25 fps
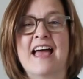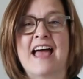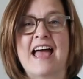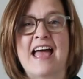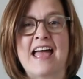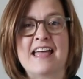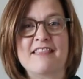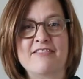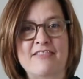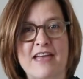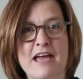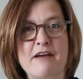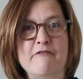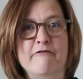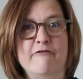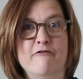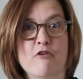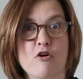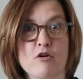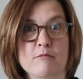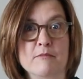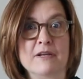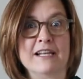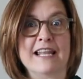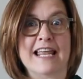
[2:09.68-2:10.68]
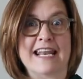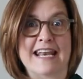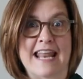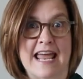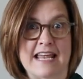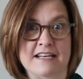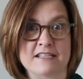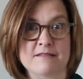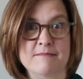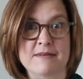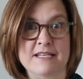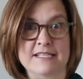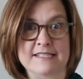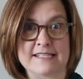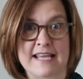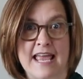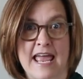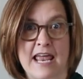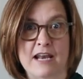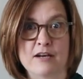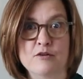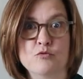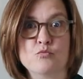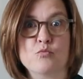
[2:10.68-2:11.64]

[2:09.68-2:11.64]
At that formal anatomy scan,